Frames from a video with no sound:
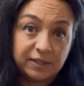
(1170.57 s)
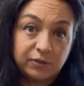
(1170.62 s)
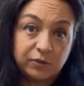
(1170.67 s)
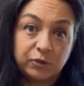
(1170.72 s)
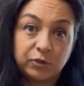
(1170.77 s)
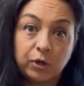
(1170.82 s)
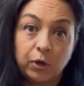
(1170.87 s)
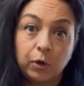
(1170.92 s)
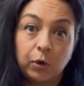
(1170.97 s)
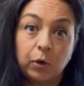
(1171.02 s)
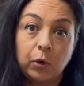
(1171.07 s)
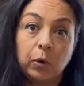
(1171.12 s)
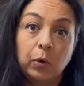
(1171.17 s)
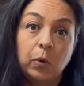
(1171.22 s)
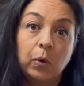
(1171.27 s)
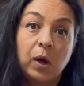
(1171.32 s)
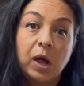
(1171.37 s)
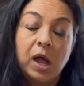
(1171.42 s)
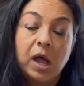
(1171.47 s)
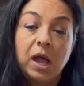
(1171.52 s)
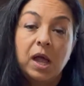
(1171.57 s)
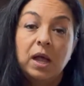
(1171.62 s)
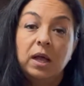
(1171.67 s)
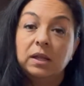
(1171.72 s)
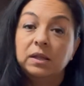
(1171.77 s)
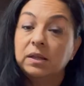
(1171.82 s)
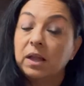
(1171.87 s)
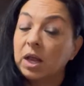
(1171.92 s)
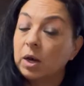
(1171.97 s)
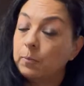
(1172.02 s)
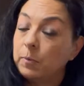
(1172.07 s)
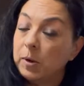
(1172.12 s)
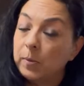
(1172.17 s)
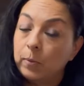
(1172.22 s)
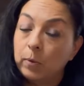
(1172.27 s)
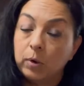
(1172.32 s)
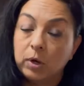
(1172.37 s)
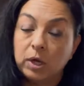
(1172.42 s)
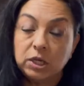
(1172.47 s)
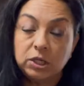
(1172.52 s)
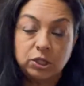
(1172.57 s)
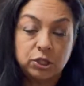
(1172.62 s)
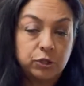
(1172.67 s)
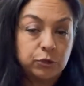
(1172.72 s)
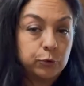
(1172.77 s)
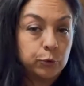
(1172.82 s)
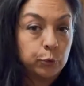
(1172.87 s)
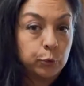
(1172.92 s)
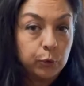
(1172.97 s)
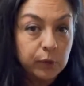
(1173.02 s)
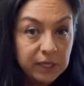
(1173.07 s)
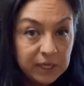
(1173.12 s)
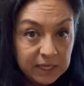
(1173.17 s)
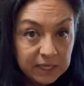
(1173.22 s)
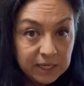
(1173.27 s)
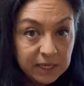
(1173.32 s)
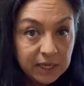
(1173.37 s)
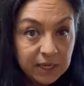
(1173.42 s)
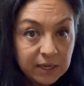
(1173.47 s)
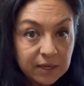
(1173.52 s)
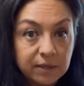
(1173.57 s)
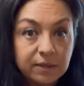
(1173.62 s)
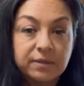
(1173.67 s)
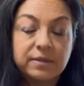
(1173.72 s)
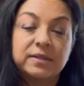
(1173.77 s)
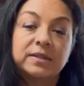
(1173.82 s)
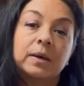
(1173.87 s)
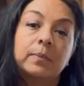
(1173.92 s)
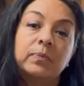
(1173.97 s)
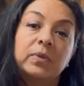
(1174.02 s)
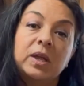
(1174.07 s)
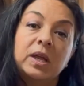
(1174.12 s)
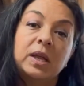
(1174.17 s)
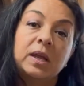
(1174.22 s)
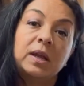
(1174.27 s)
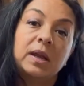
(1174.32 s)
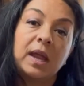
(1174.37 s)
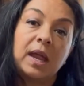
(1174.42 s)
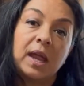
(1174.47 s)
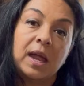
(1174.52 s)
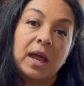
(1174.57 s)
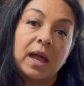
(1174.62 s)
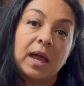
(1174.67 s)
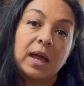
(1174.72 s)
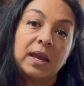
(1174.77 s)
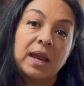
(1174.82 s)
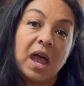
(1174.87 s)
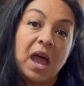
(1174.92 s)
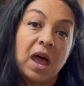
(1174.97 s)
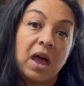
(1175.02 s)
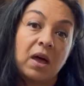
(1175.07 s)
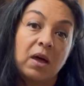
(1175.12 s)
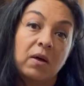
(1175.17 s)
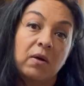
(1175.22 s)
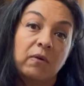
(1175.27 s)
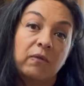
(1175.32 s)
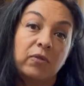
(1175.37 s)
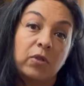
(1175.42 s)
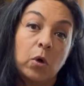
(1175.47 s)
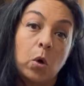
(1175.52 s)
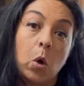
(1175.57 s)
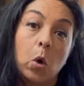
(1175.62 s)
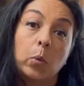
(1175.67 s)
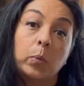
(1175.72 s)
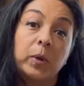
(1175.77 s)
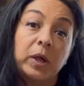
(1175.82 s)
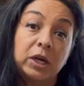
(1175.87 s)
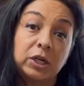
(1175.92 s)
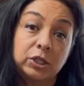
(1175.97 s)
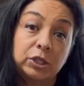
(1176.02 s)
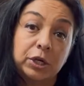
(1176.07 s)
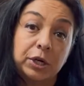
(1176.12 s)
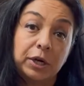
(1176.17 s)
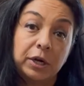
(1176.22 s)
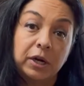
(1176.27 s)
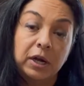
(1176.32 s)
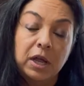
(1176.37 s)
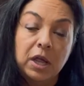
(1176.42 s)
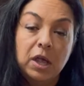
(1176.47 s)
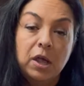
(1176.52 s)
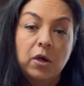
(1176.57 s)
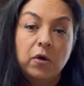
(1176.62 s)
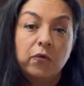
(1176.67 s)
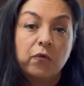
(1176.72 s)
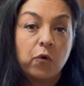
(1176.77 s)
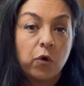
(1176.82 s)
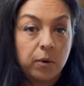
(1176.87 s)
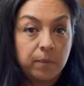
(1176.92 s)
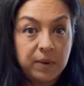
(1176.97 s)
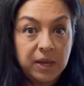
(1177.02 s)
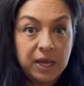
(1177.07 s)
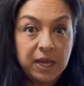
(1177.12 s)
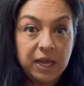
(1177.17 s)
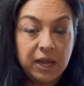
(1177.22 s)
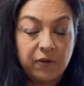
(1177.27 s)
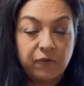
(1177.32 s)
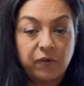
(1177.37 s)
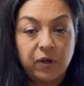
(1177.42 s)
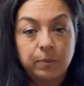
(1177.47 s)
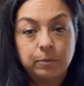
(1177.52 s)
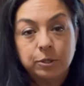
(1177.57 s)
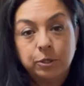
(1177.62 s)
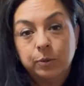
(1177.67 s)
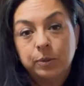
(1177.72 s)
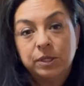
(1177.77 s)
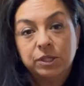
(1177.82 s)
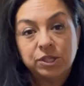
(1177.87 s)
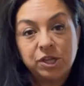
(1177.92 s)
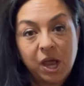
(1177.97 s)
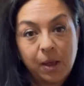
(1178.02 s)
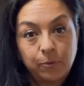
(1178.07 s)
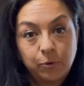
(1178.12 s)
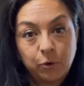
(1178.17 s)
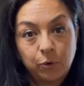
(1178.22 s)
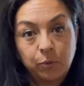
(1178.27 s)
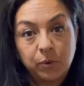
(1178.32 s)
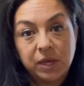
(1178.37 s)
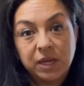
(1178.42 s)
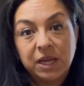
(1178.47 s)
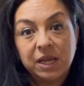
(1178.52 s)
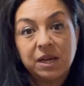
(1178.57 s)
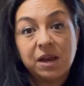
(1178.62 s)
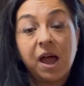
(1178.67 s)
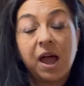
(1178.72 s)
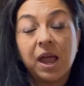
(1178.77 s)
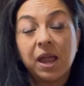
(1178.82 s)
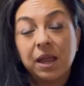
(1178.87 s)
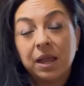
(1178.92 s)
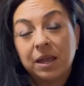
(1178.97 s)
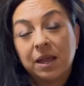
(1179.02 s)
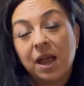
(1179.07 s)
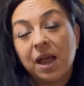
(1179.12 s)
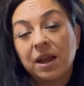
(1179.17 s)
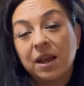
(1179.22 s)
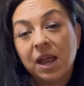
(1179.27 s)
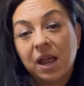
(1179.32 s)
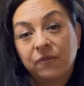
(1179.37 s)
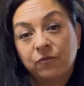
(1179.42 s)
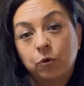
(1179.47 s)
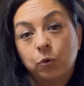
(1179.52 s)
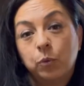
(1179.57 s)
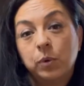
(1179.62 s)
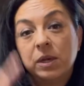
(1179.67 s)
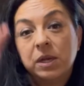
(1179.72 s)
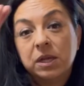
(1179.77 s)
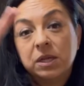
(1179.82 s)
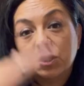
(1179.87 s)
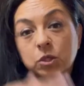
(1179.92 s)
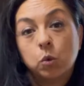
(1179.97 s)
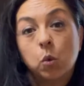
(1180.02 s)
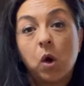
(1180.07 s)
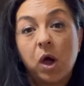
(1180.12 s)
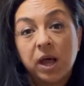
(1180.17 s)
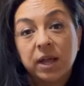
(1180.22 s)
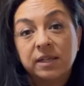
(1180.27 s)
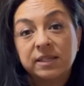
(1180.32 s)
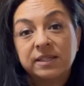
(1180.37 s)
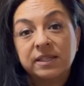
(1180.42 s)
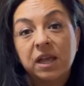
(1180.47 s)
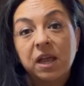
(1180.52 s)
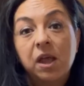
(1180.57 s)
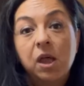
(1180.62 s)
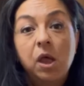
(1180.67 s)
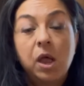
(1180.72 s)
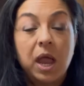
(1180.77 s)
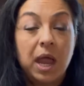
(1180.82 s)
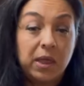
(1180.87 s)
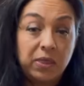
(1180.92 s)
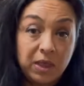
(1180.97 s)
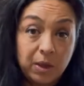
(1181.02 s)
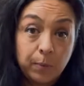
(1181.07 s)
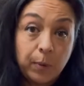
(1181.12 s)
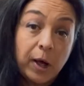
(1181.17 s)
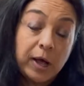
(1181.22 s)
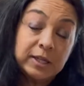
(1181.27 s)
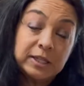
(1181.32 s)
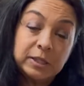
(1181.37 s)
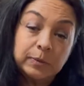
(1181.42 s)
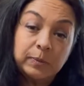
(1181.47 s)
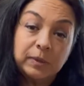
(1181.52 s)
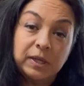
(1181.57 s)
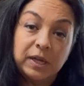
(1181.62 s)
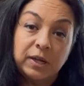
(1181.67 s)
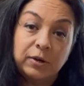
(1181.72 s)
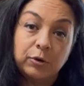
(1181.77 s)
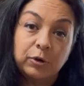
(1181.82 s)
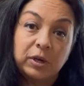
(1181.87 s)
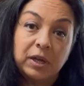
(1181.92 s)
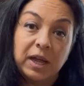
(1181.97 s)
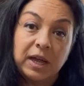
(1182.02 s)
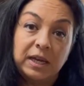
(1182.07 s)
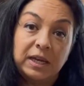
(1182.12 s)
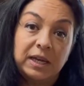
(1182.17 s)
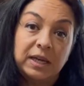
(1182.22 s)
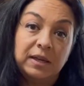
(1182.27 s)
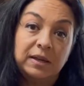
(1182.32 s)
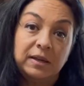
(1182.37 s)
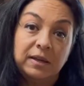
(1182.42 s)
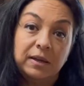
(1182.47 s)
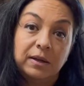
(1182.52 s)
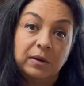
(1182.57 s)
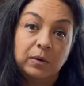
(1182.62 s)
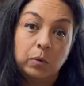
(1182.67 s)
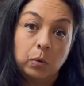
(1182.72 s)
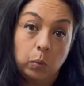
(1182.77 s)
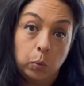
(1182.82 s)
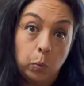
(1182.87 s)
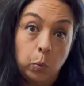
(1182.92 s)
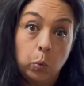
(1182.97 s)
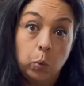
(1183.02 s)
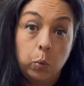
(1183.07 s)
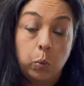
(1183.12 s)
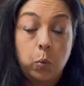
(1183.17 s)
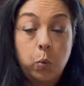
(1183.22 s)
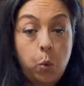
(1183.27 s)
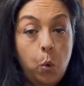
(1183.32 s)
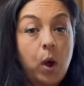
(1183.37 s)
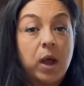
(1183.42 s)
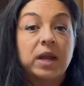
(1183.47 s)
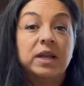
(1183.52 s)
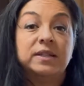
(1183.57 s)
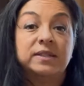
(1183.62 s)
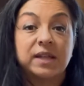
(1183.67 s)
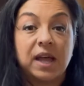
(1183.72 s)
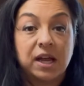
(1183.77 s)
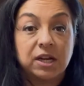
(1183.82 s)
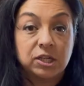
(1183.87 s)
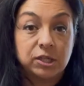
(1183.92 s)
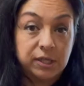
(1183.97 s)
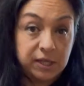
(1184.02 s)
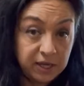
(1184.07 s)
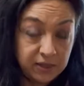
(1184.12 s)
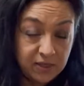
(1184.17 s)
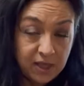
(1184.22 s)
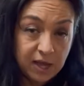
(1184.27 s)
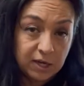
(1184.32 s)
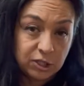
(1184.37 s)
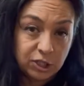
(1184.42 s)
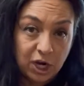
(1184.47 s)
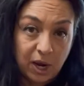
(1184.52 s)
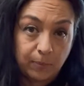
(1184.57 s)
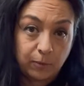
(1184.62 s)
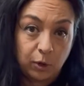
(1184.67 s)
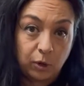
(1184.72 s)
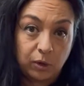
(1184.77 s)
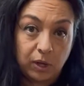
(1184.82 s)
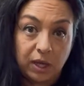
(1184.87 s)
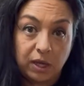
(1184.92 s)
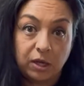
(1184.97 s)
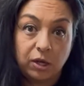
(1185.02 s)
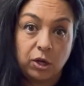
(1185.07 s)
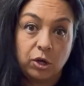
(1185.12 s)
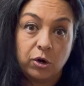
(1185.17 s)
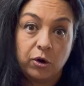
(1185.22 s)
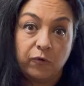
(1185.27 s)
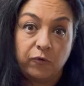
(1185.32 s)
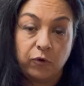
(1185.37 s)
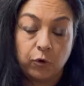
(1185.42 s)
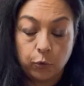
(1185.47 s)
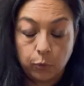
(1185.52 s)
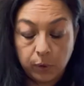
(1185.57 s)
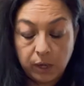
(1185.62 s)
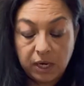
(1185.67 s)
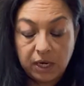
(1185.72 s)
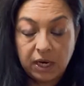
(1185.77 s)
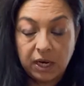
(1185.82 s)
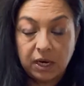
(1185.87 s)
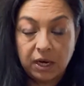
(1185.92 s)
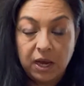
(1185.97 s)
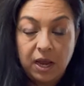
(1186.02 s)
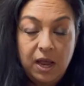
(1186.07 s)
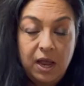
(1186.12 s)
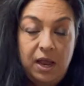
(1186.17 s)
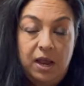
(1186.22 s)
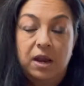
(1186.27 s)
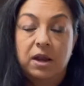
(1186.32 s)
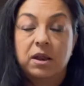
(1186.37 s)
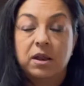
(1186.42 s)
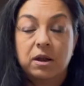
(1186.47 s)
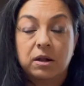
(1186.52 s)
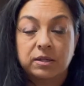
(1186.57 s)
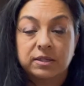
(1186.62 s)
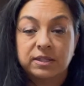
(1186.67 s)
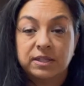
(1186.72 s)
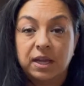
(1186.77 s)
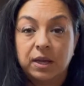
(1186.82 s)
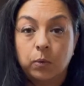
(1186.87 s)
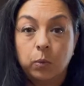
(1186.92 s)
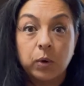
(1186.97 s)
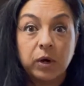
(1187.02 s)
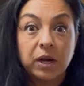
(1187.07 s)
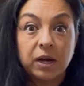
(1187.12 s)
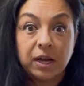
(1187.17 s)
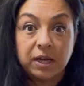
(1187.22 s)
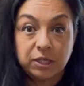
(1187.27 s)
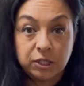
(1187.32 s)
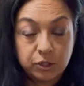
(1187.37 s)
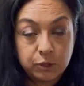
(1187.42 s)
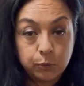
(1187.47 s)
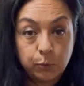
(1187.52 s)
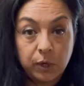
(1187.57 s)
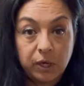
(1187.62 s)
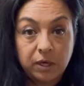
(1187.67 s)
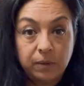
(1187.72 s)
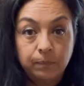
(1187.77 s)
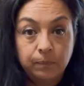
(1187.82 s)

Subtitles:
So a lot of people can just read something and have the whole picture. For me, if I'm doing chapter reading, I kind of have to read it twice and then possibly underlining what is actually in that chapter. Like, you know, if you read it, and then I'll say, what did I just read?